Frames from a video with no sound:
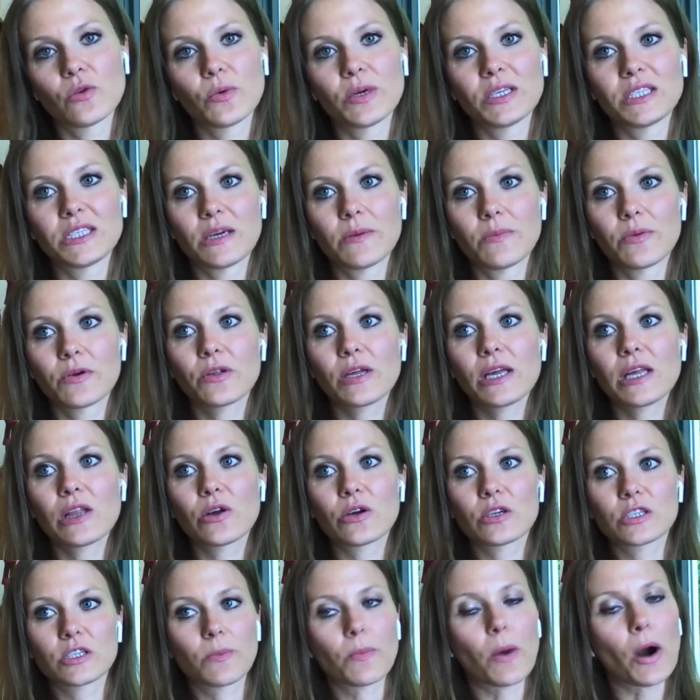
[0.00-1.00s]
we typically
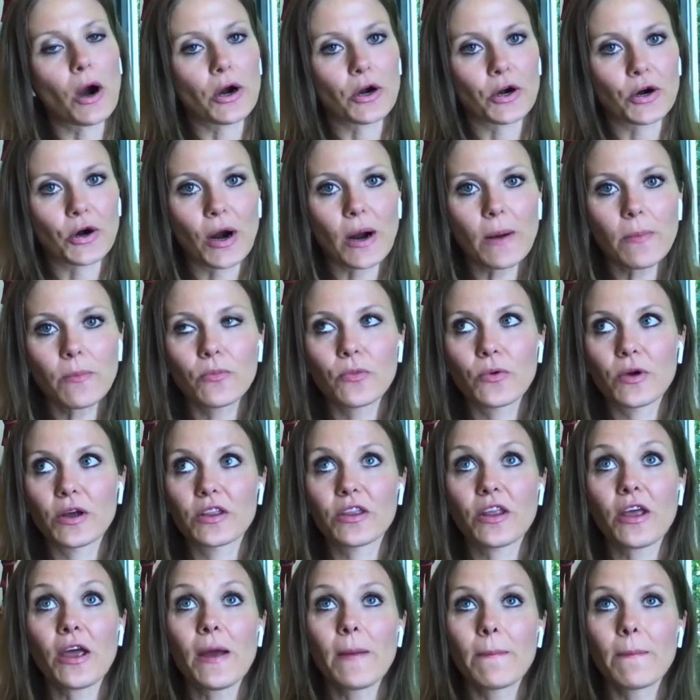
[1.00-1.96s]
look to partner up with